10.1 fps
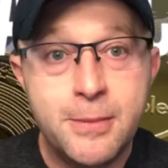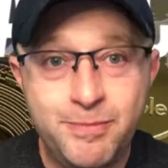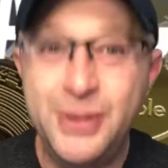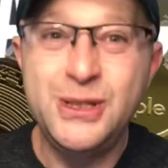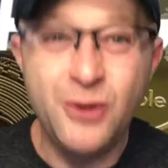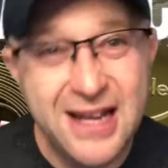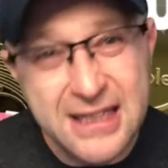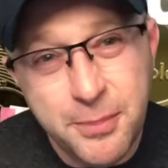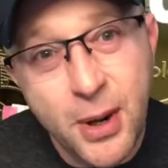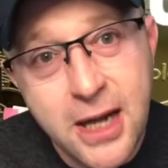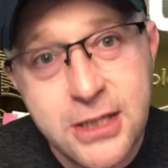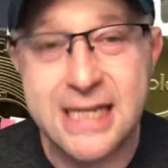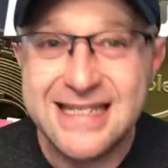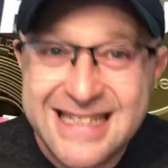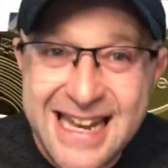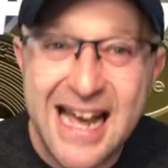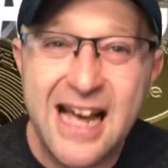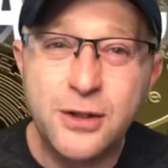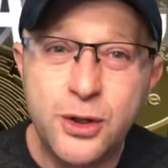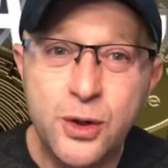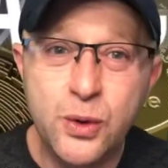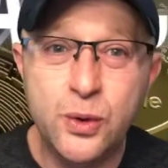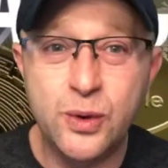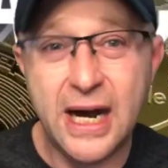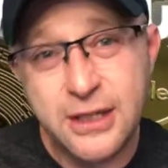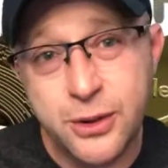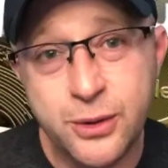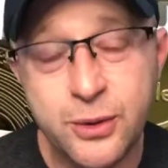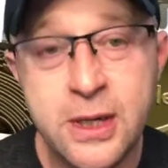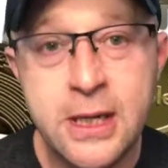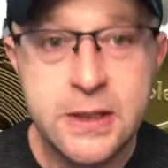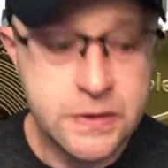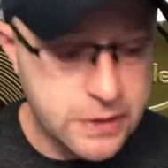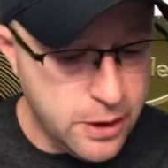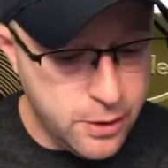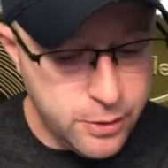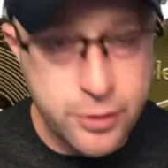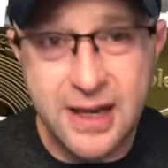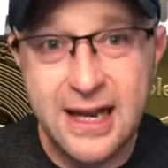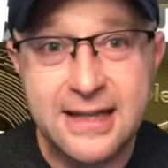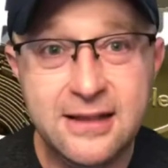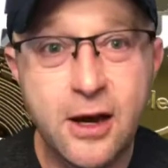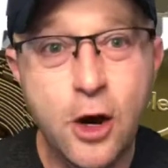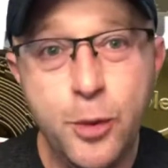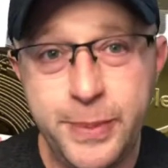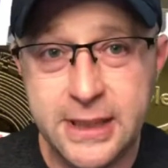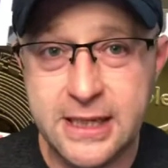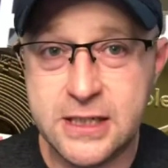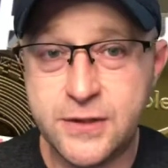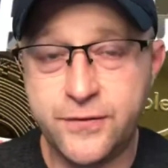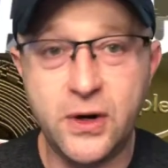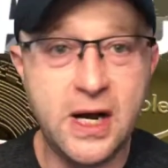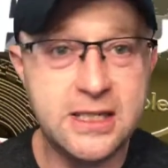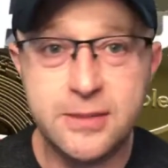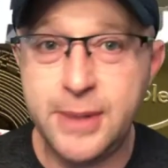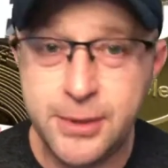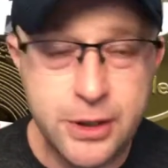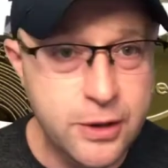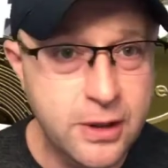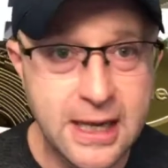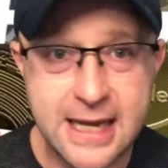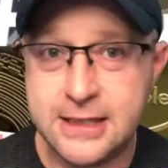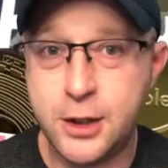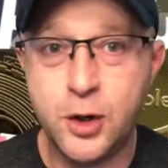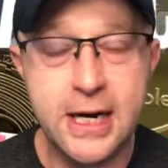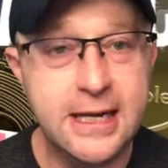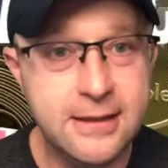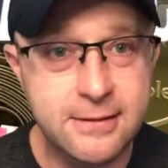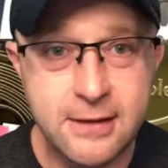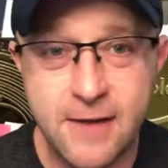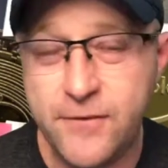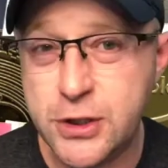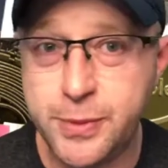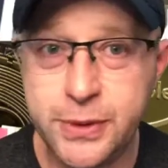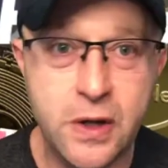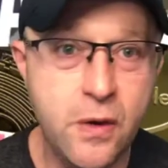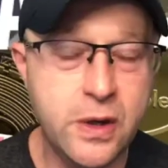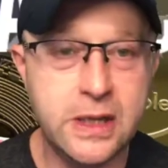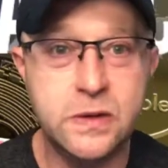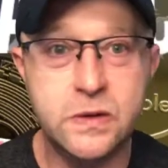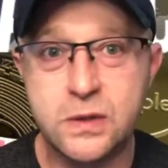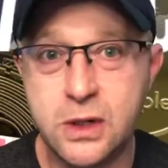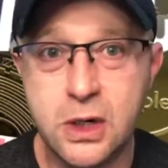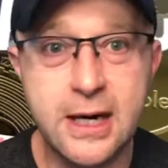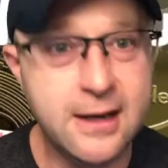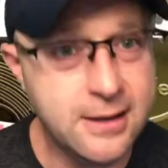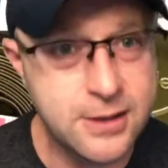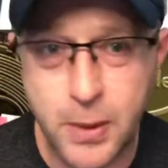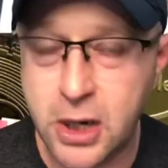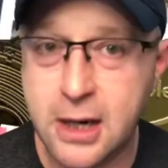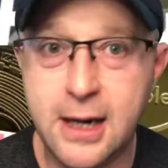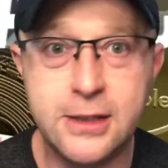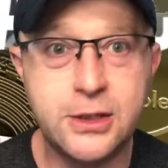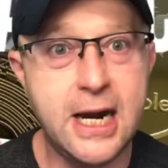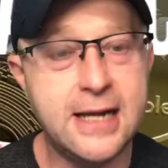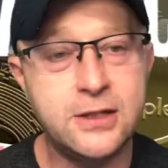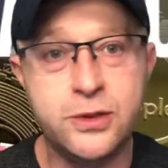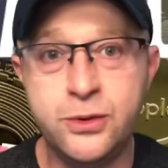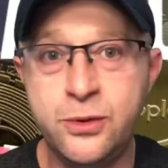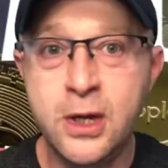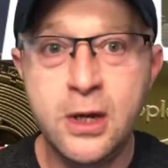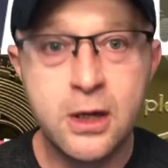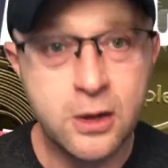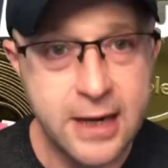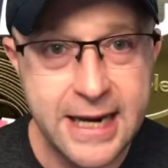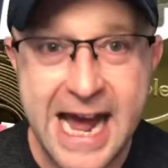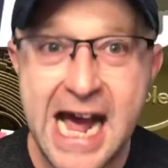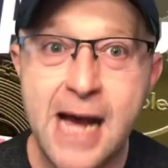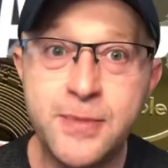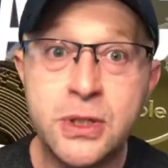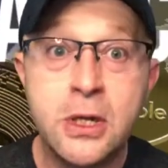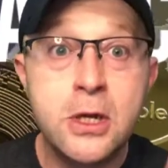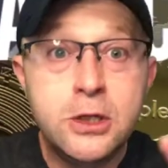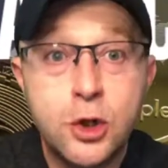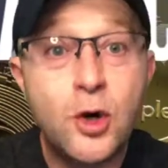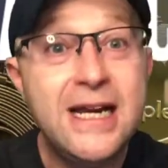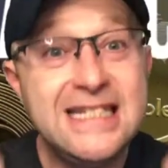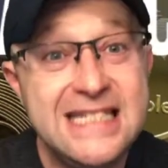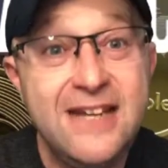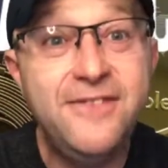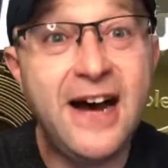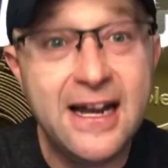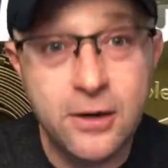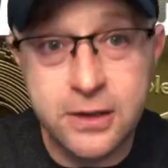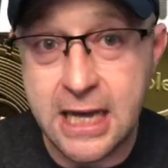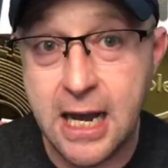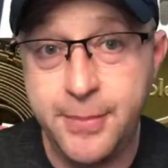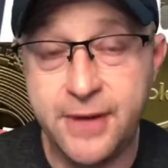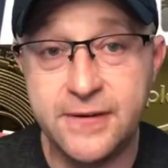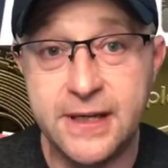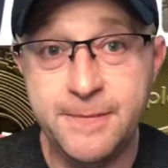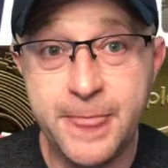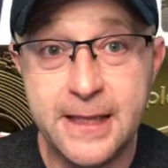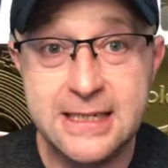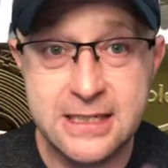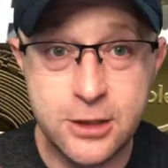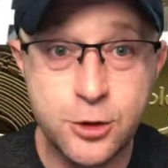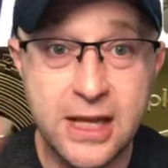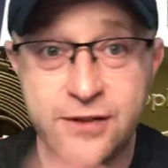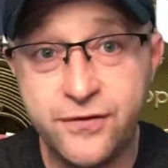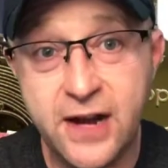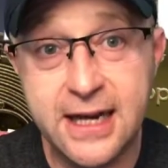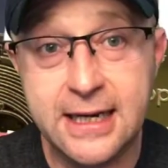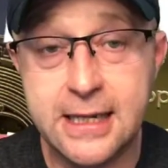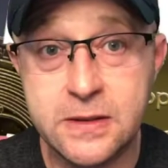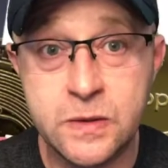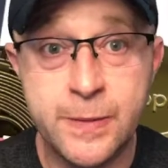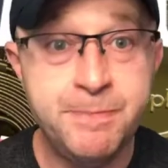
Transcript: But do I like the projects? Yeah, I do. I do. So, do I like the openness for us to be able to utilize it, create non fungible tokens, to create smart contracts, to create apps, to create DeFi on top of it, decentralized finance?